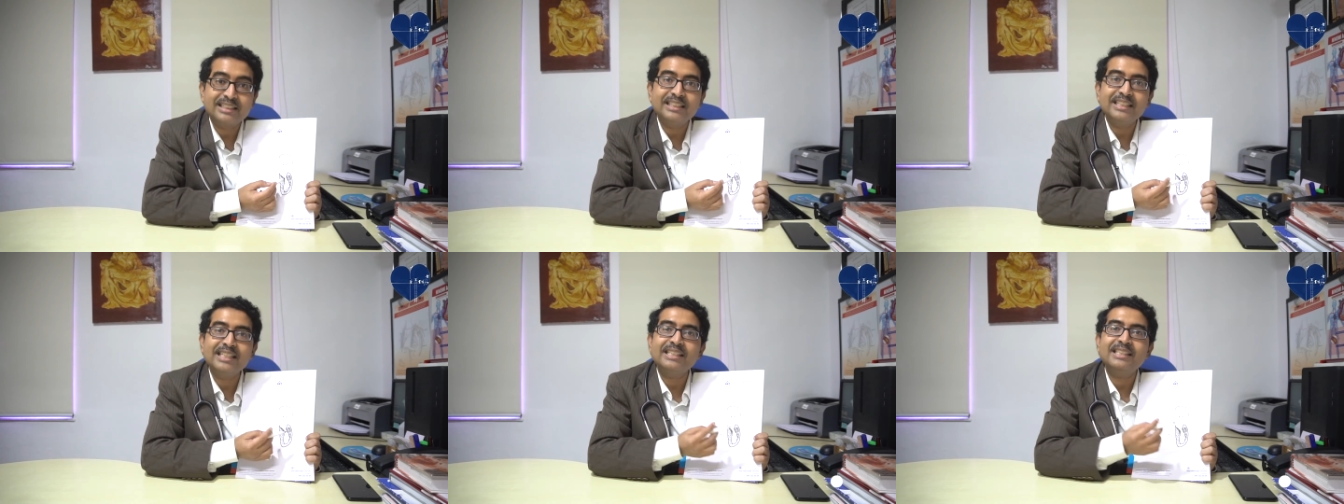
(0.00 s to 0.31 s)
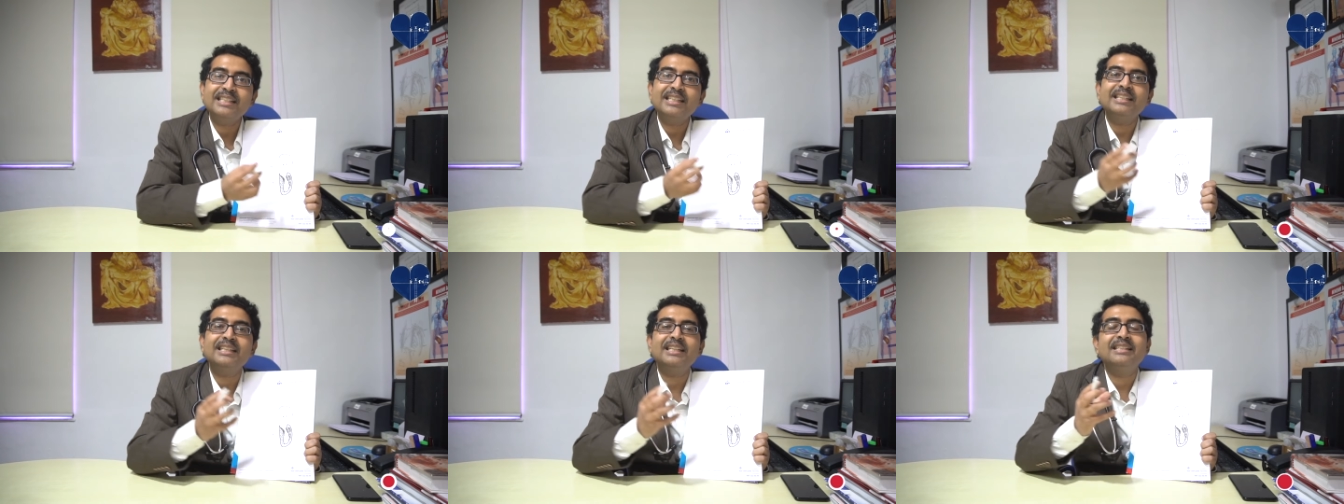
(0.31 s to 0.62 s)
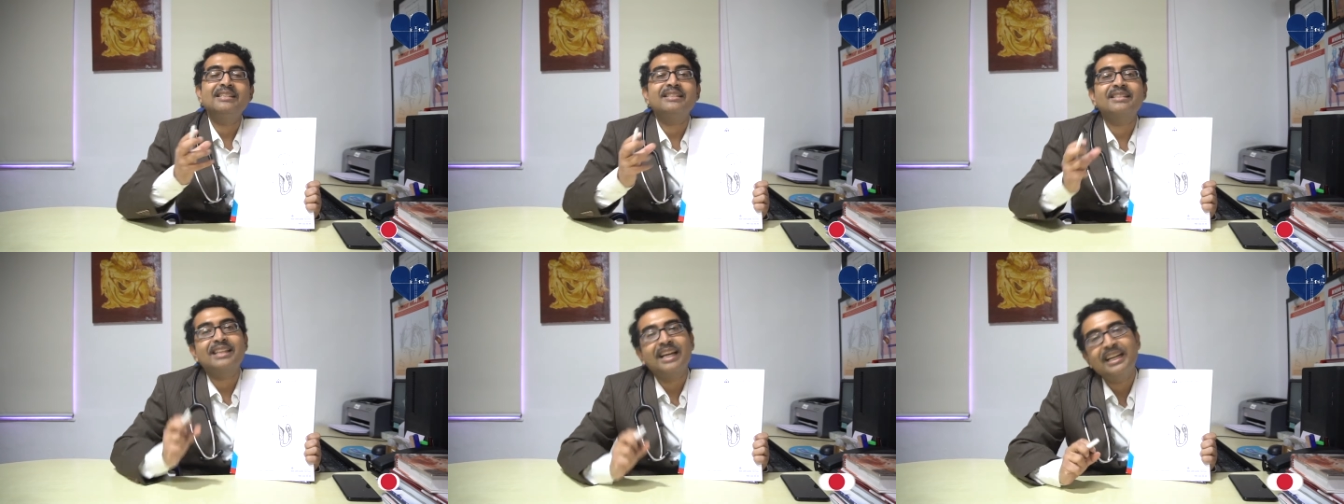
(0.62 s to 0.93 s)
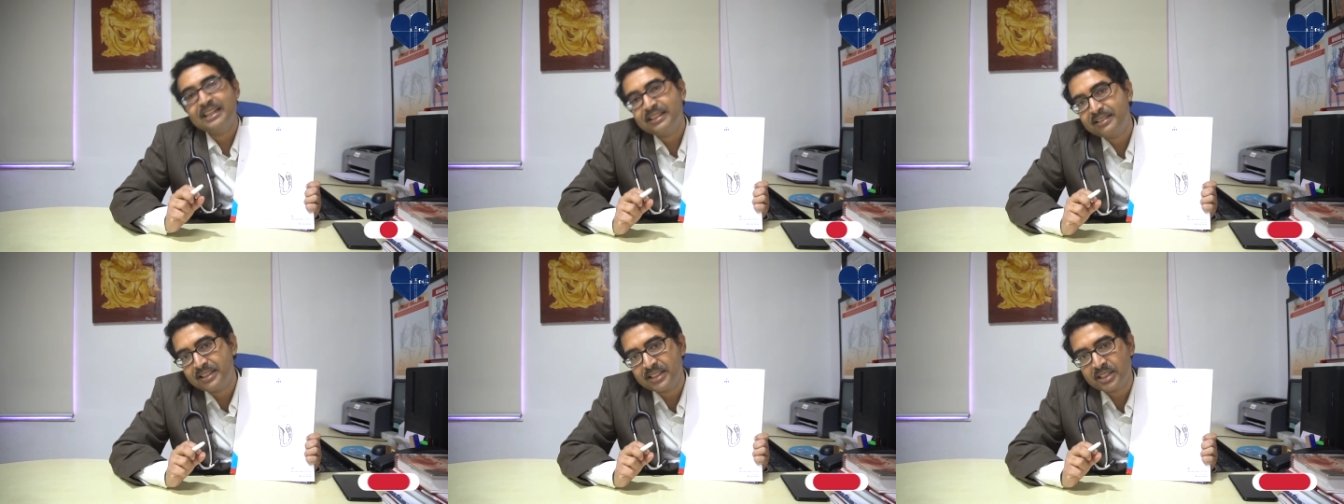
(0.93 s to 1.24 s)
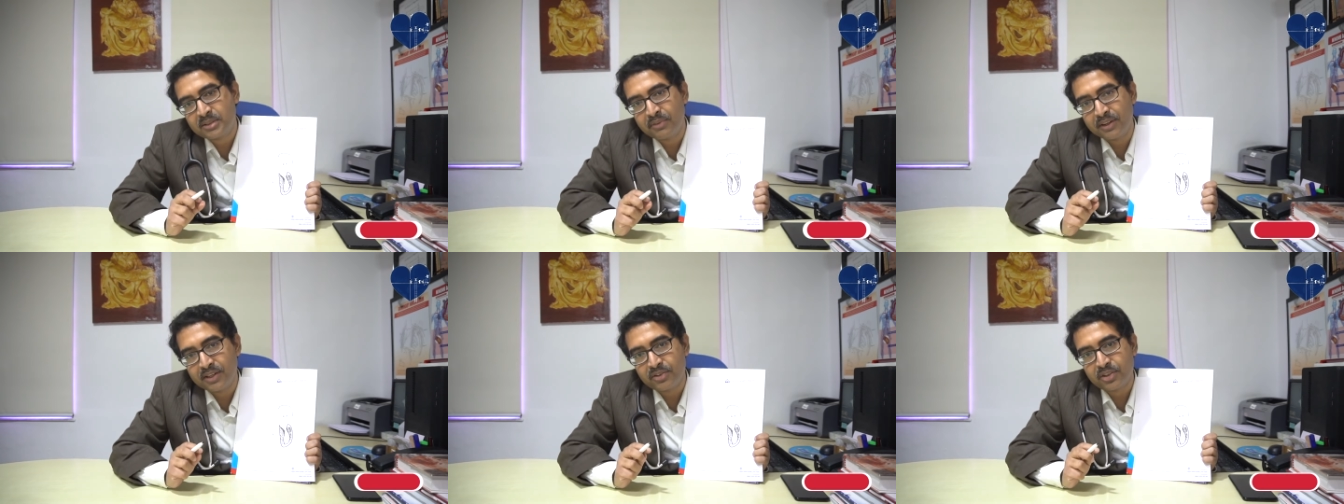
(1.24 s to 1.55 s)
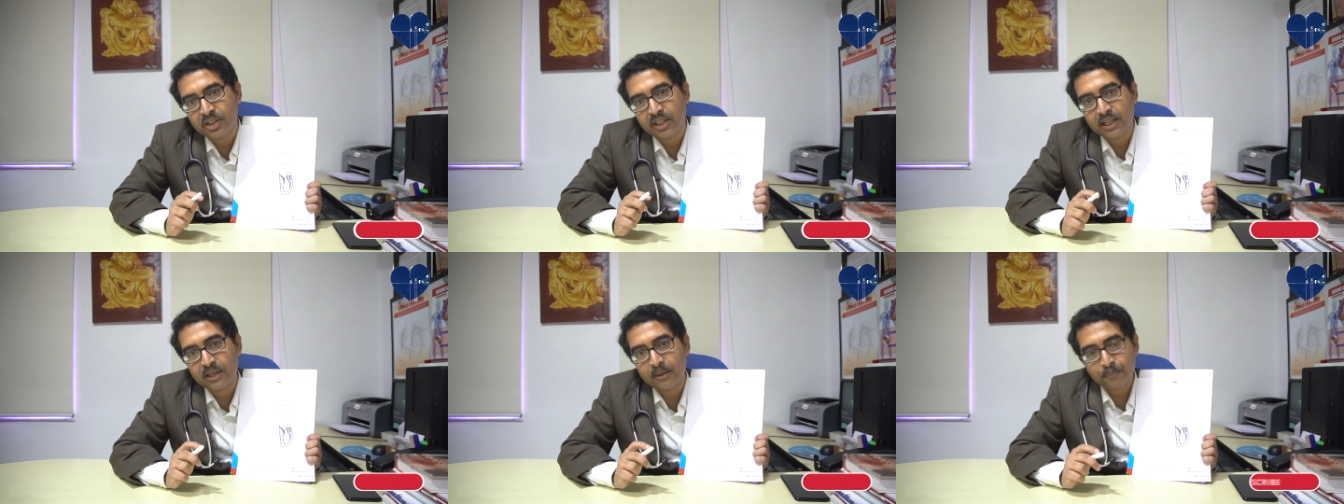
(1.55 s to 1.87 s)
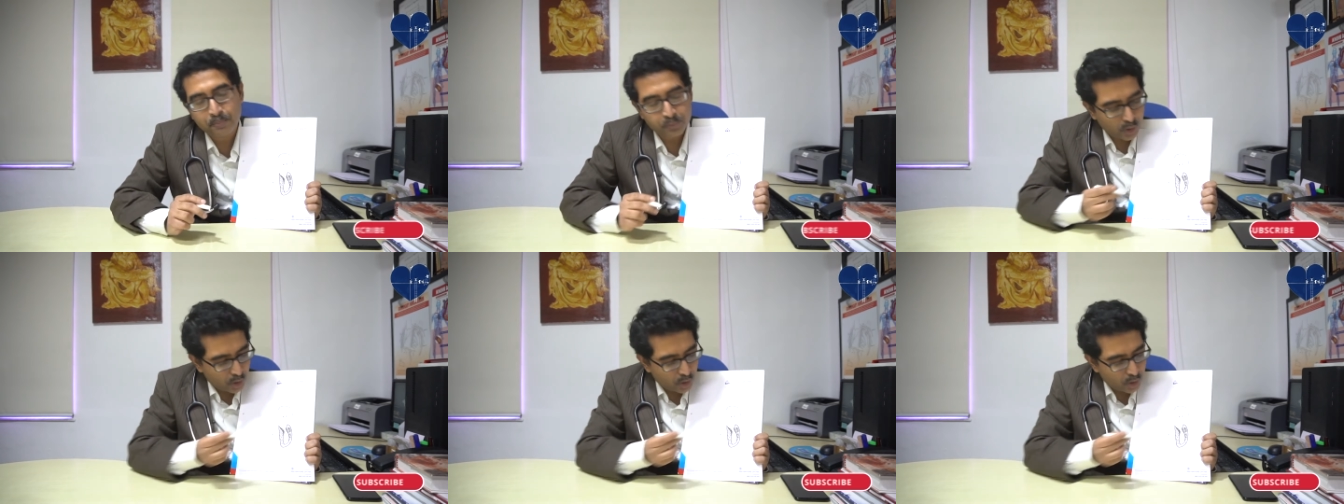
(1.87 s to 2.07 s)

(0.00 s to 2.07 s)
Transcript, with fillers: created inside this ventricle.